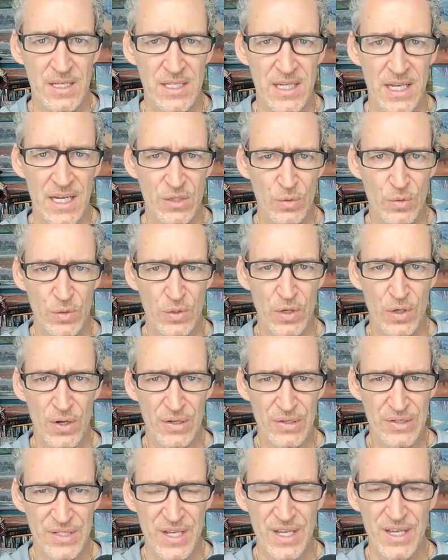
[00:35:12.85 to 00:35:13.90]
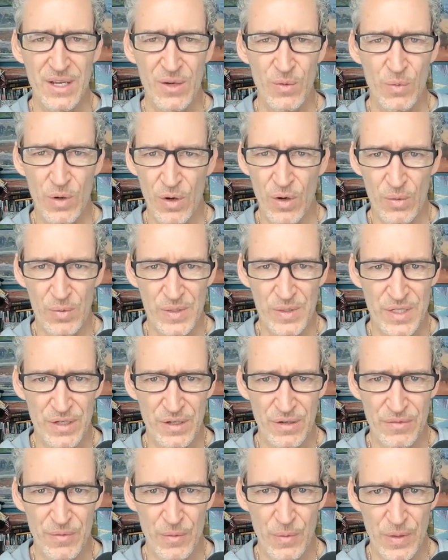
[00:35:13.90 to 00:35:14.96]
scheduled calls. We're always
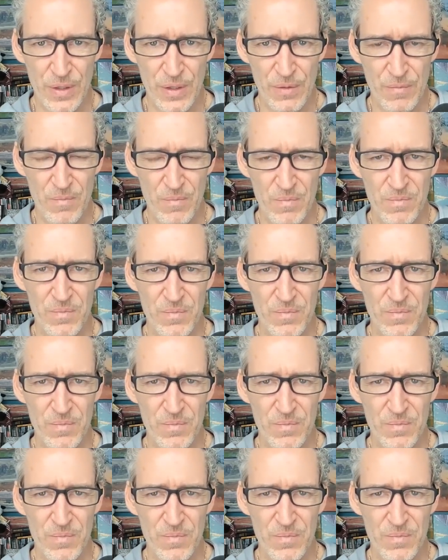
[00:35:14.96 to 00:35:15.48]
here for you.